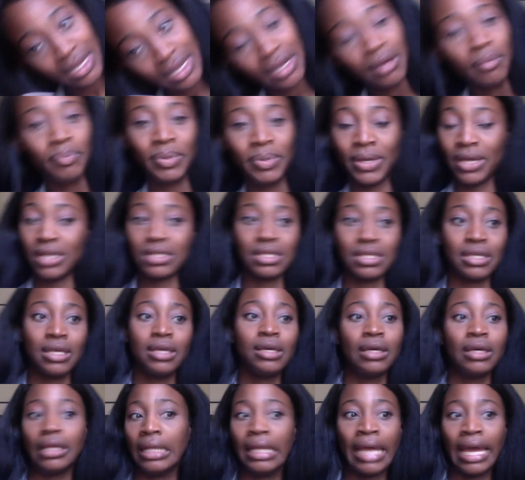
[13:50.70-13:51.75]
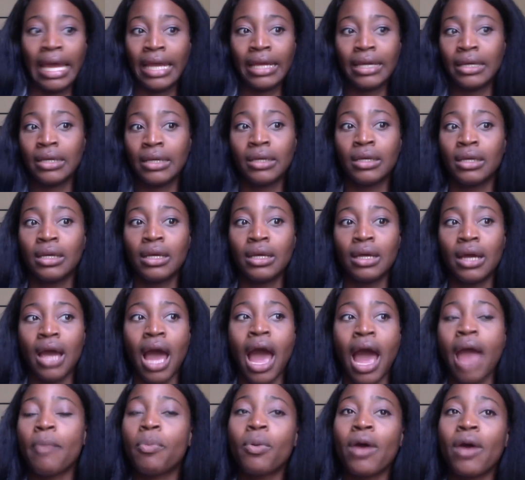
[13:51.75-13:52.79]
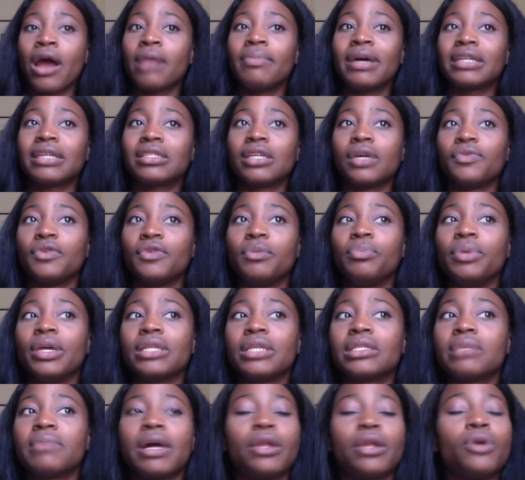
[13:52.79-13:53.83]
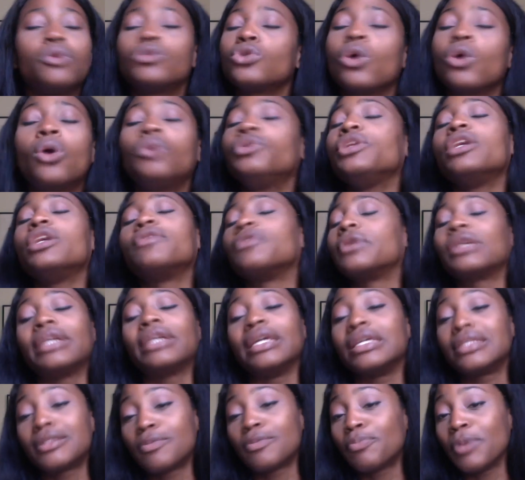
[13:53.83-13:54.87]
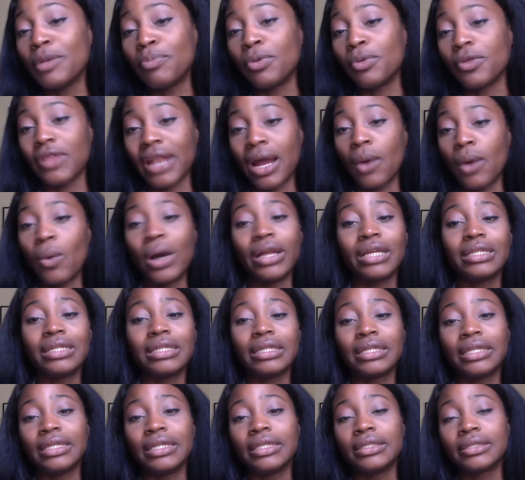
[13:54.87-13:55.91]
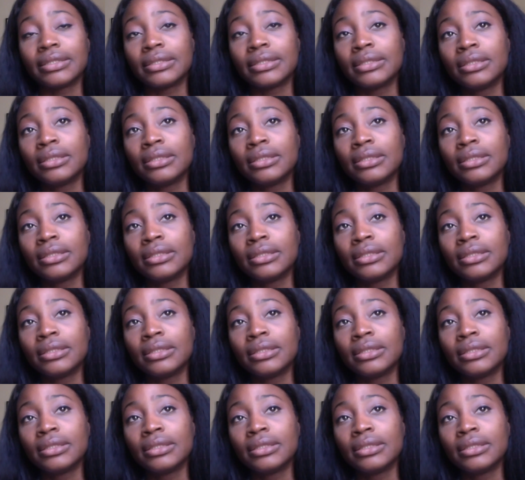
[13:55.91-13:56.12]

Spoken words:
Because, like, I pride myself in being somebody who's only ever kissed people that I wanted to kiss.